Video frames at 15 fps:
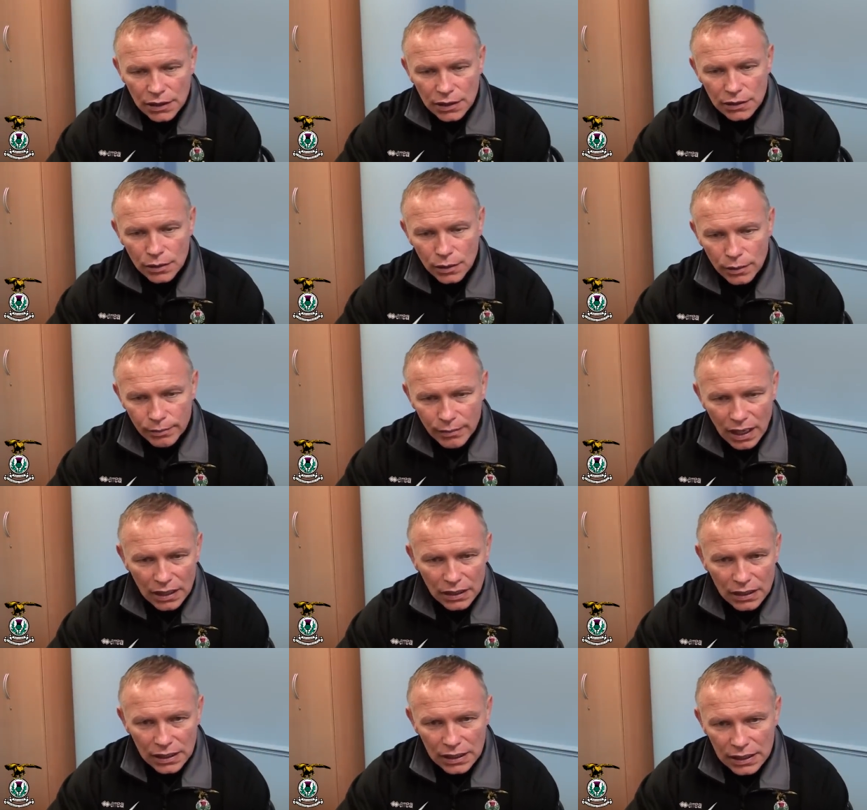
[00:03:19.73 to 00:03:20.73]
you know,
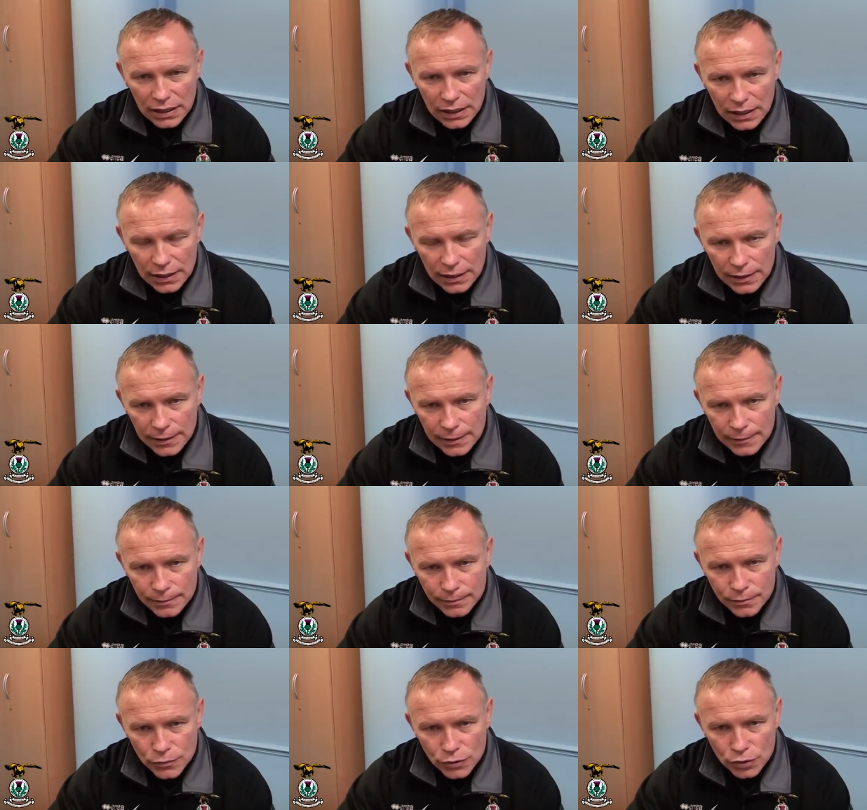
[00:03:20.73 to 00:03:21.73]
Marley,
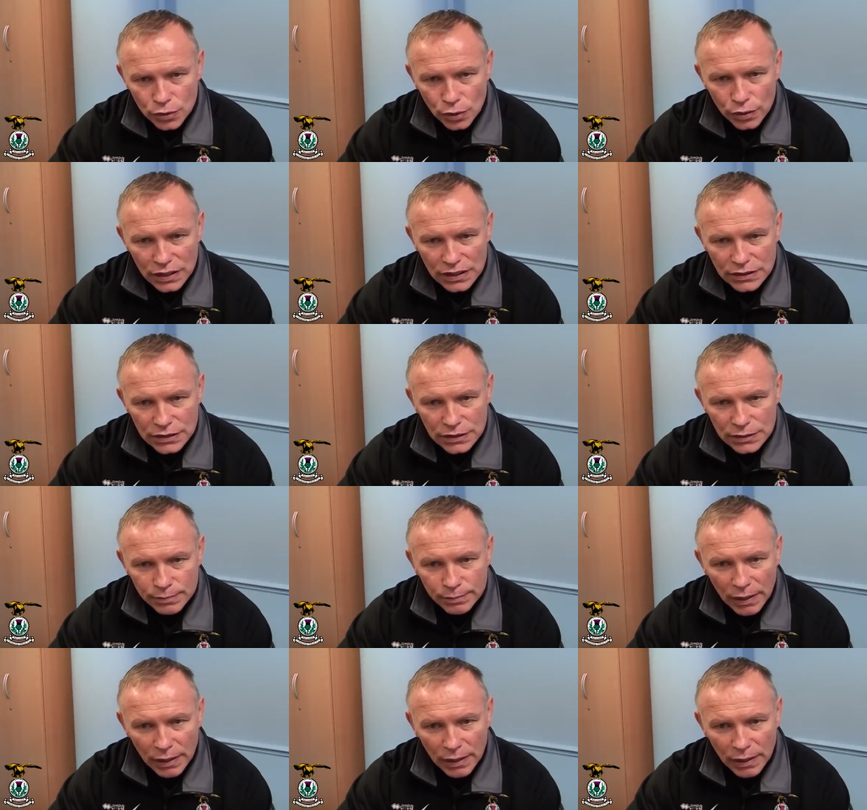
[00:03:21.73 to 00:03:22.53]
Dorans,